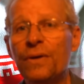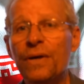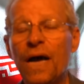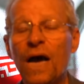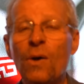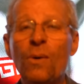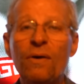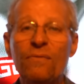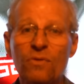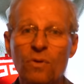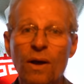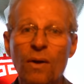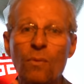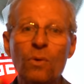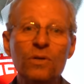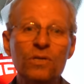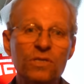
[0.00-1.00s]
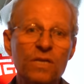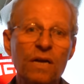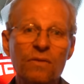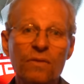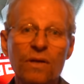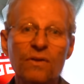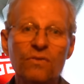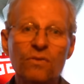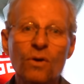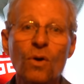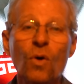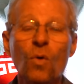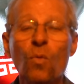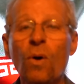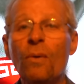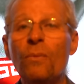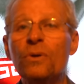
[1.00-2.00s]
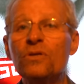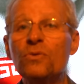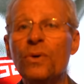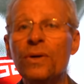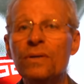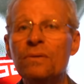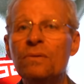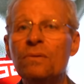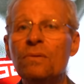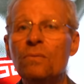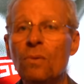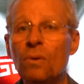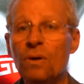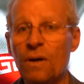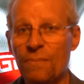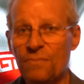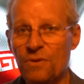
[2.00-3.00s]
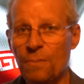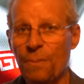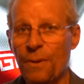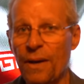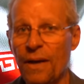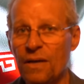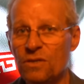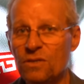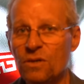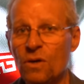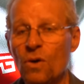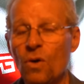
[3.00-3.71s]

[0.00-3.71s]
However, I will say this what was written will come to pass,